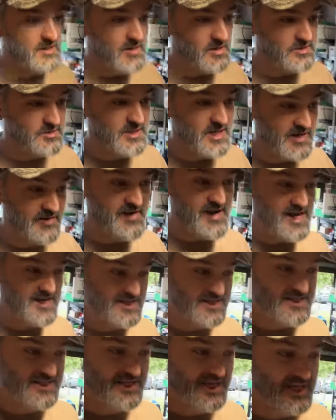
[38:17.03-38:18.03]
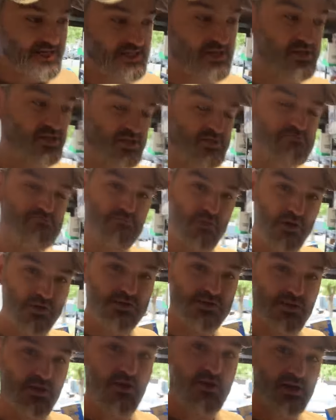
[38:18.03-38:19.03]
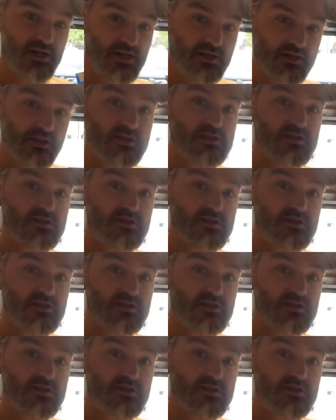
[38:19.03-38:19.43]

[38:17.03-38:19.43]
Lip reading: I do have Ada today, so she's most likely going to